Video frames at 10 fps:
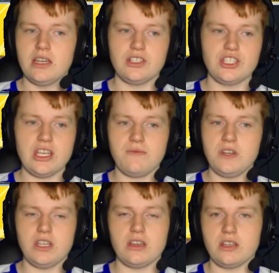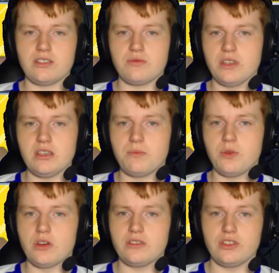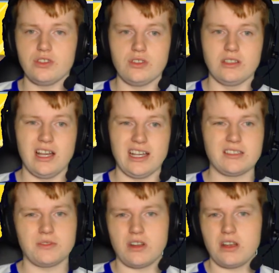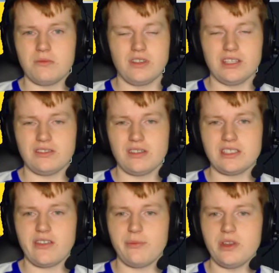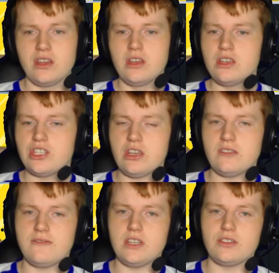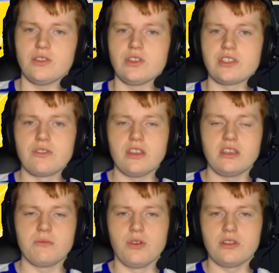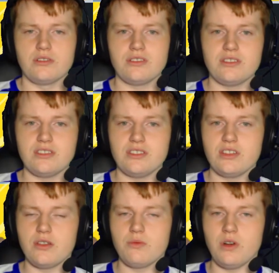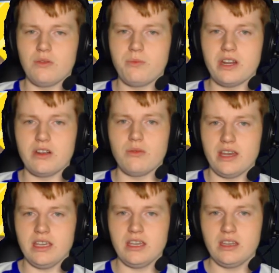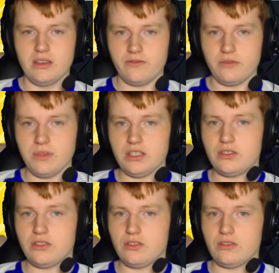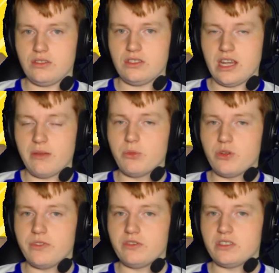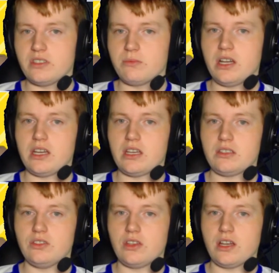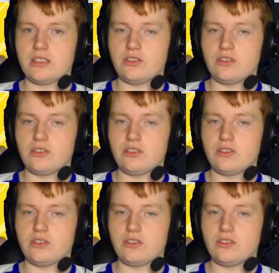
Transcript: and share the video. It's really important to do the like, subscribe, and all that sort of stuff, but sharing the video is also really important, because, you know, what better way for me to, you know, have more viewers than by you guys